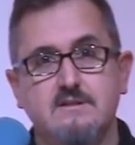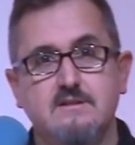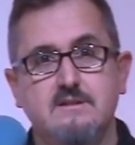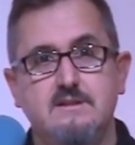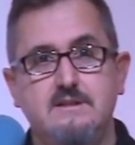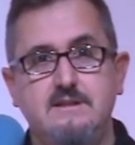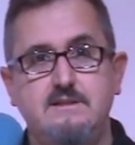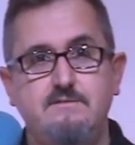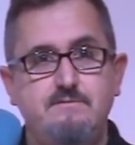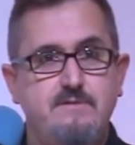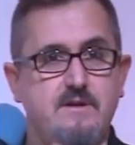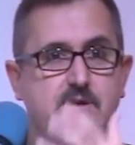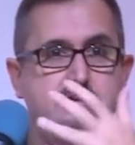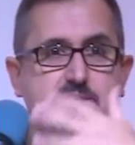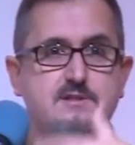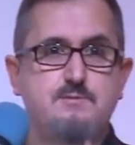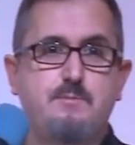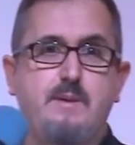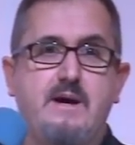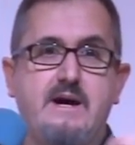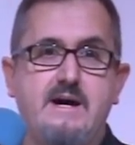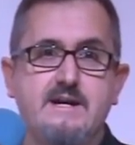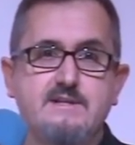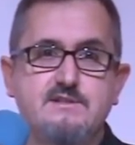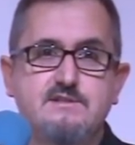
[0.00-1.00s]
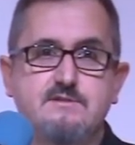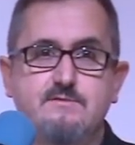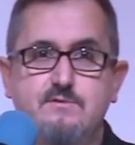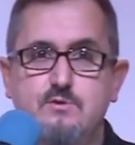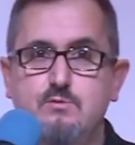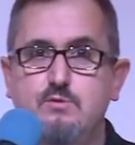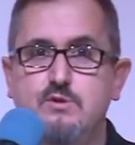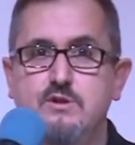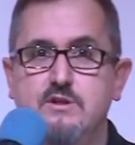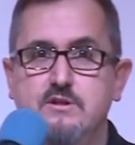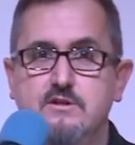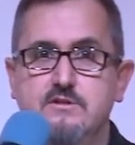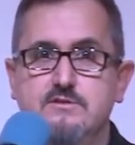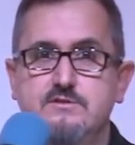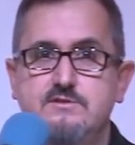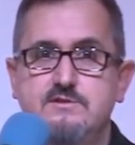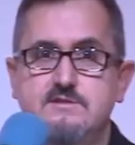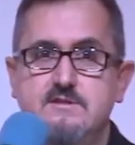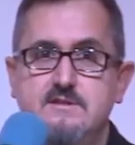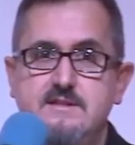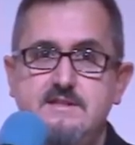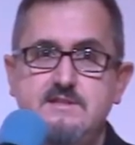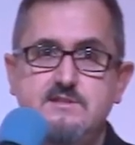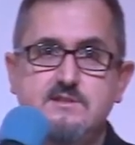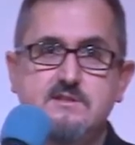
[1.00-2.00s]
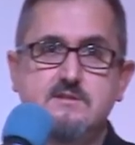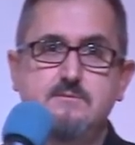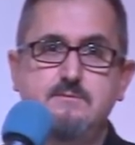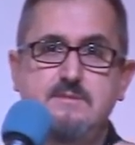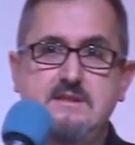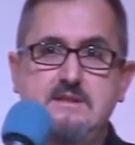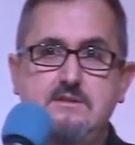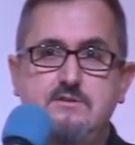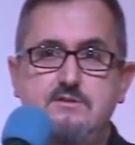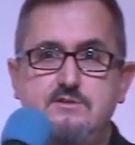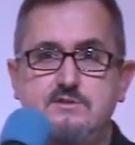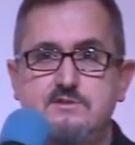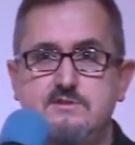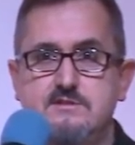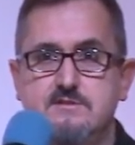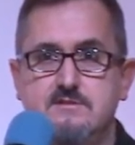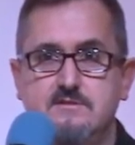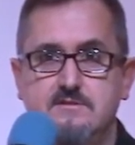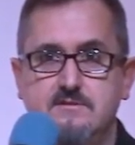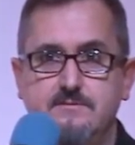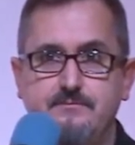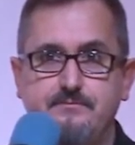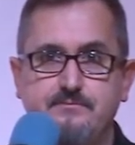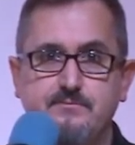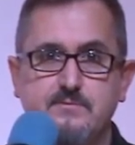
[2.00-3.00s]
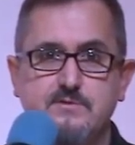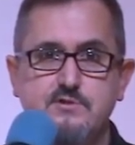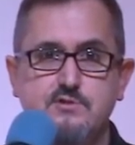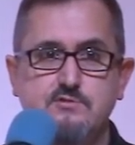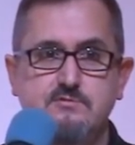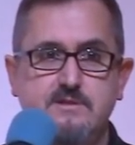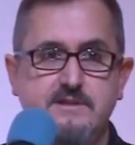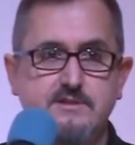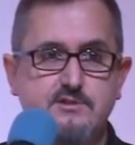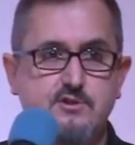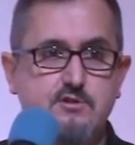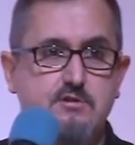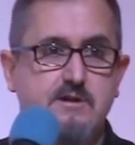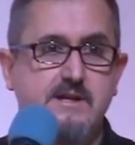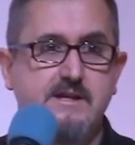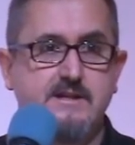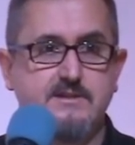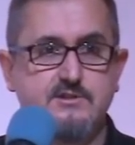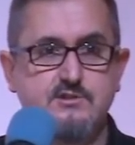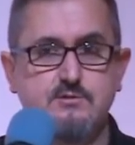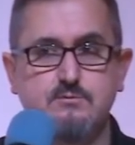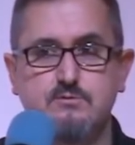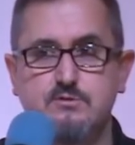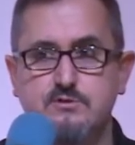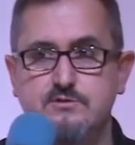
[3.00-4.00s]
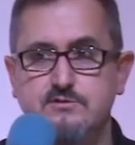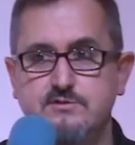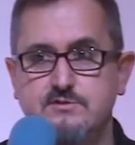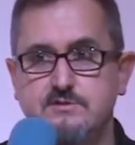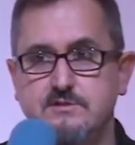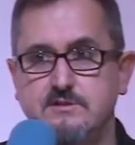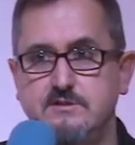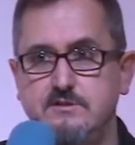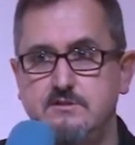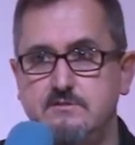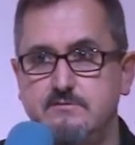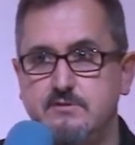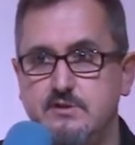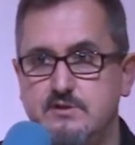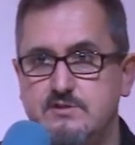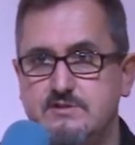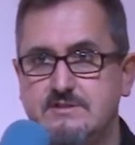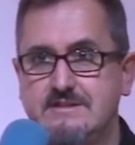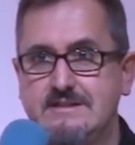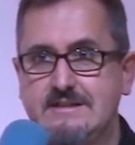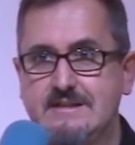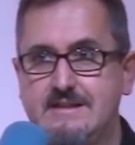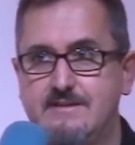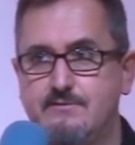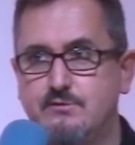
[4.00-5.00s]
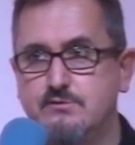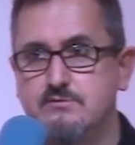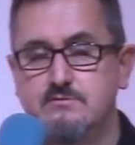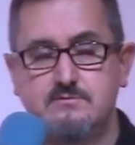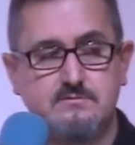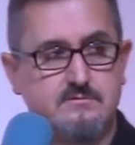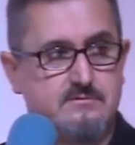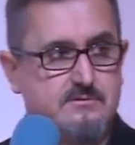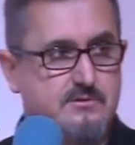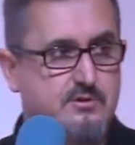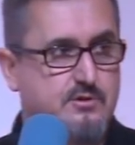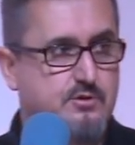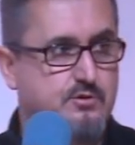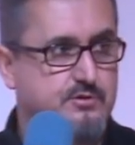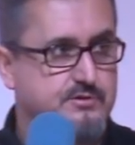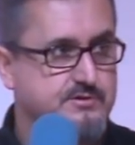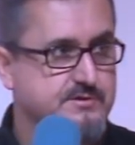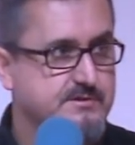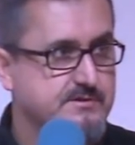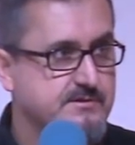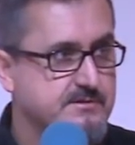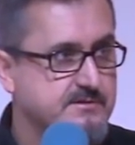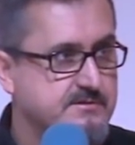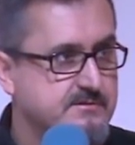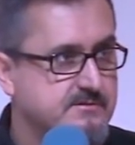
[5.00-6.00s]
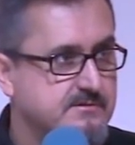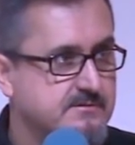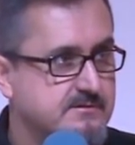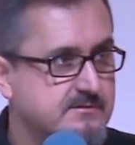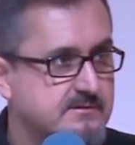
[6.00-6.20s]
in various parts of the world, so these can be used as credit towards the university level courses.